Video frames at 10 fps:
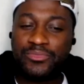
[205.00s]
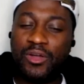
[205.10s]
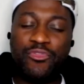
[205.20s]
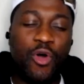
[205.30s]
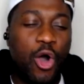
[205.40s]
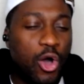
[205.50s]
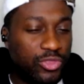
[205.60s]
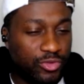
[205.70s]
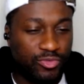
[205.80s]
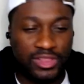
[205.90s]
of all
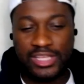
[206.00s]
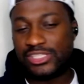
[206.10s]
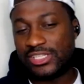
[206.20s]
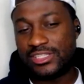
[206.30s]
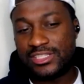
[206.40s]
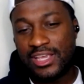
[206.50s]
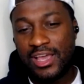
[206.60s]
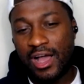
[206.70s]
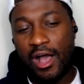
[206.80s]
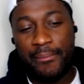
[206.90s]
the religions,
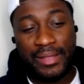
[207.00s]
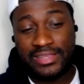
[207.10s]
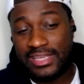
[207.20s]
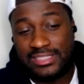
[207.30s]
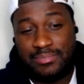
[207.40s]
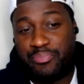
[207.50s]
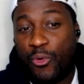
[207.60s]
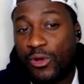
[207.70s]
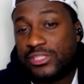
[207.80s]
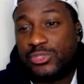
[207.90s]
um, I think it's
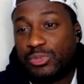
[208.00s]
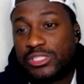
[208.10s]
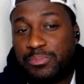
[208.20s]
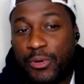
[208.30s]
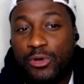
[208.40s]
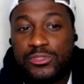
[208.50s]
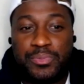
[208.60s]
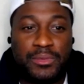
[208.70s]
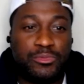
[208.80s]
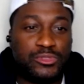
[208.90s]
important to expose
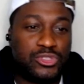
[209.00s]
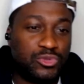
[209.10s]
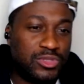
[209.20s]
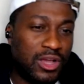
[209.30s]
people to.